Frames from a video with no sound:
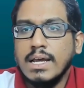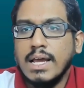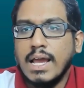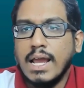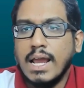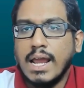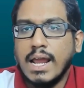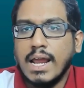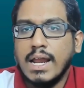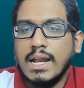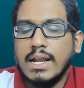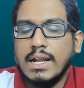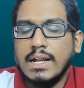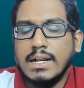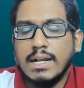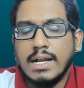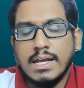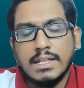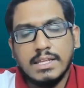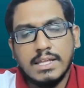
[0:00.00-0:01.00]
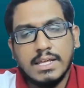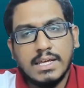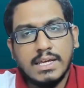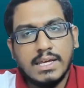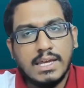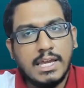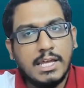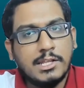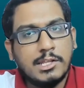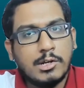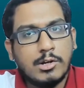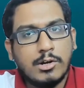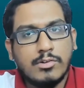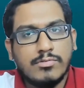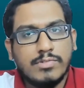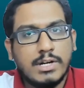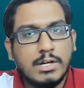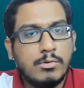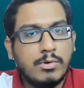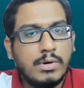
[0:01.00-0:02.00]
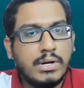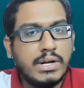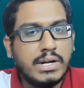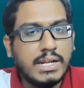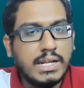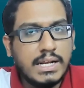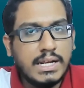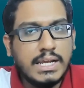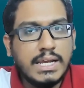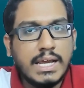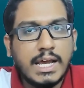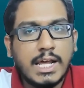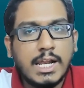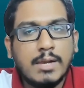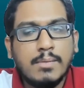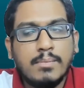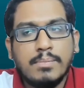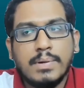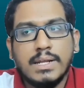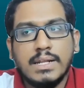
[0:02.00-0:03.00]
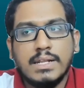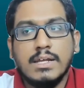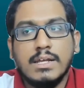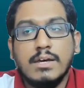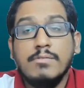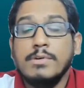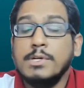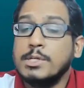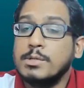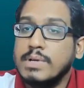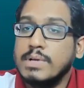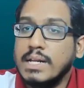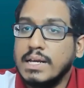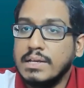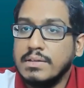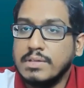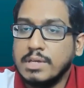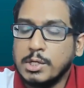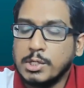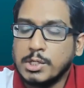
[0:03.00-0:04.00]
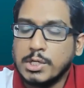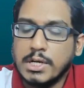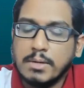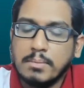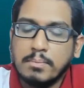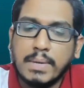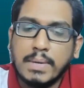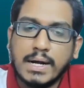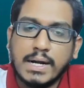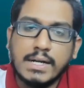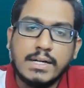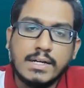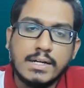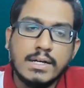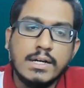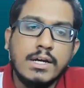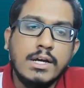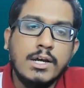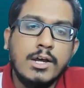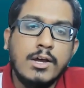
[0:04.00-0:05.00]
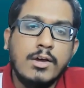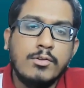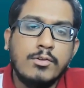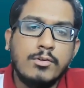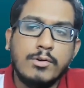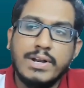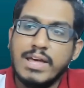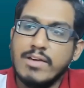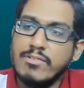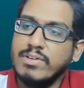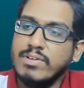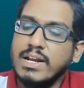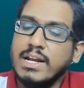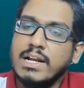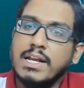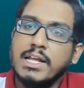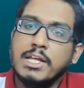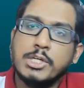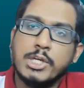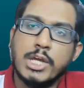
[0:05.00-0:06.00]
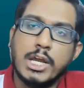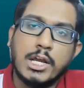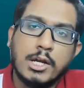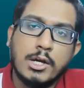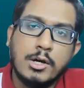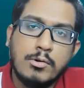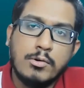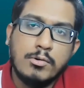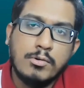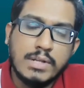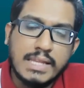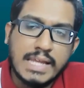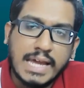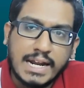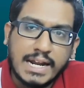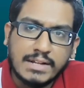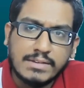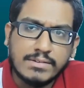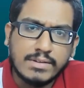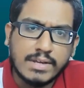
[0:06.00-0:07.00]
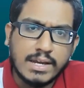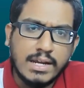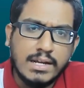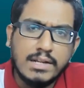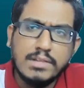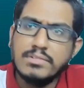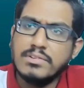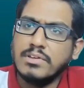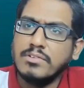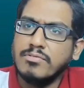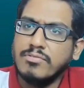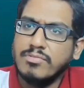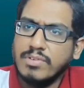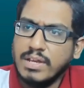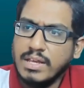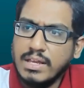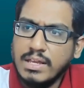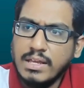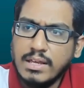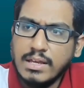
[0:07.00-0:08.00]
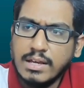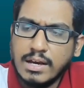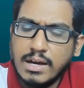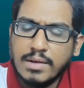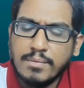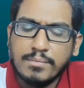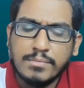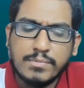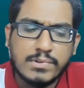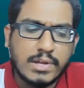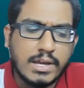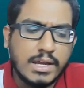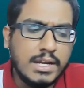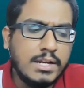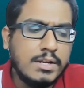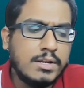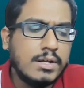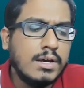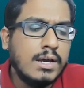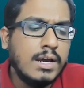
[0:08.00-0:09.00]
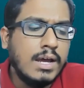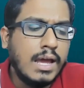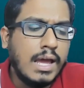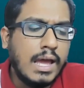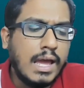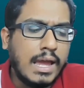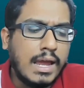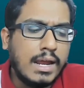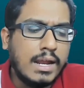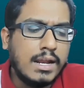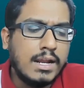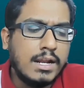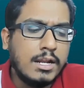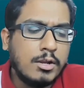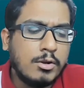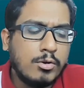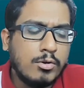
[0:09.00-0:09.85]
And I think either of it would really help in the visualization part. So definitely check out that site. It's a free site. And,